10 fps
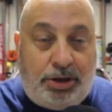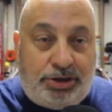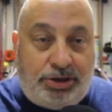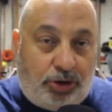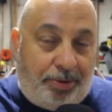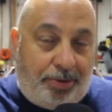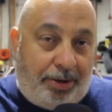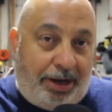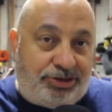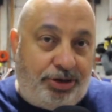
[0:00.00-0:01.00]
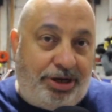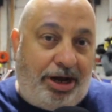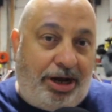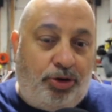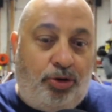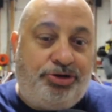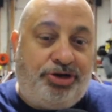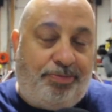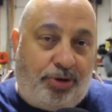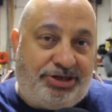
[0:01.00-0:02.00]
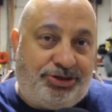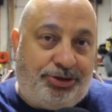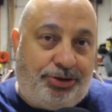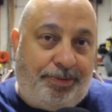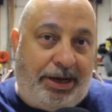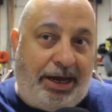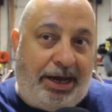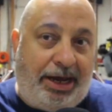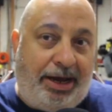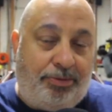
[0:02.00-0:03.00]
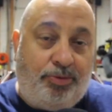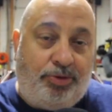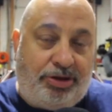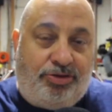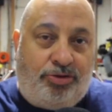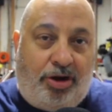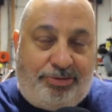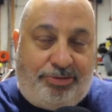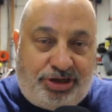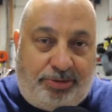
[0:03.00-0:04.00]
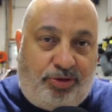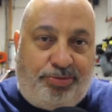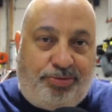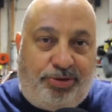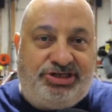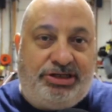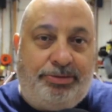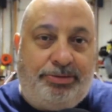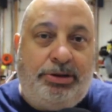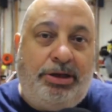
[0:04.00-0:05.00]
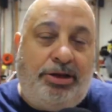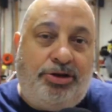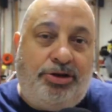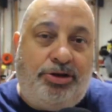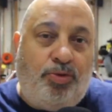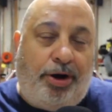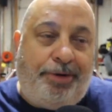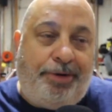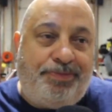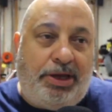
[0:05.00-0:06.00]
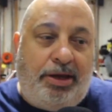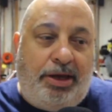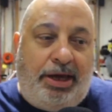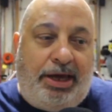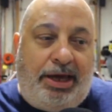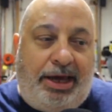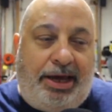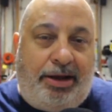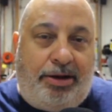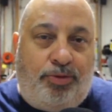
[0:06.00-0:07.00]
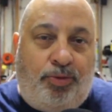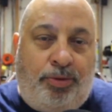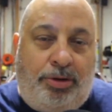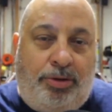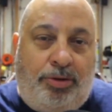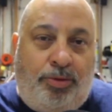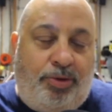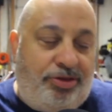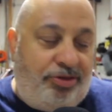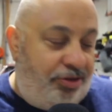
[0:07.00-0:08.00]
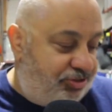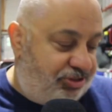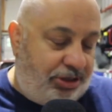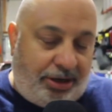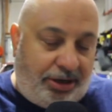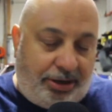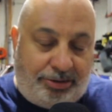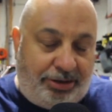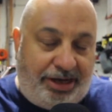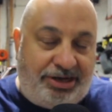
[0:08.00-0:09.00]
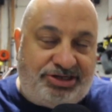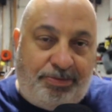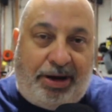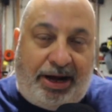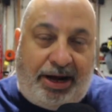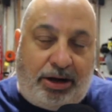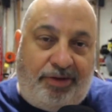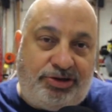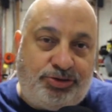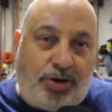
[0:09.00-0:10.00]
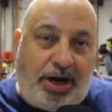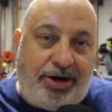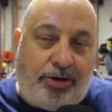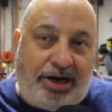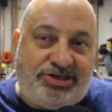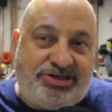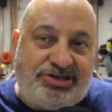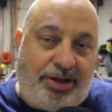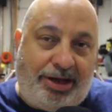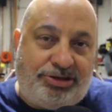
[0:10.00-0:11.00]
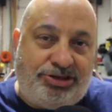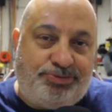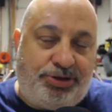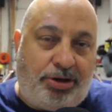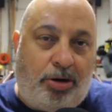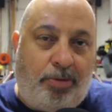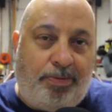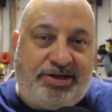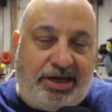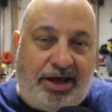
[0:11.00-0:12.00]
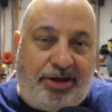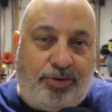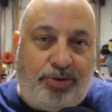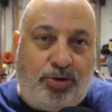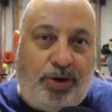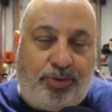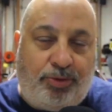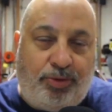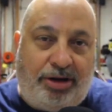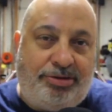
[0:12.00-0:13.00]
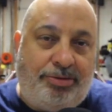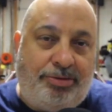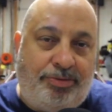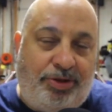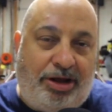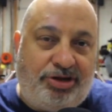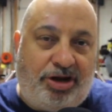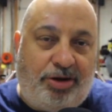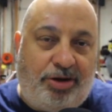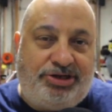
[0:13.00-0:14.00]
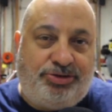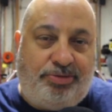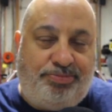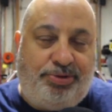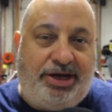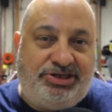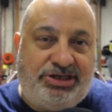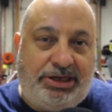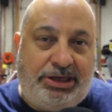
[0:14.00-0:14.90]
So I took out the old compressor and with the thought I was going to be replacing the new one, and with this latest debacle on the dryer, I said, well, I'll just put the car back together real quick without the compressor in place,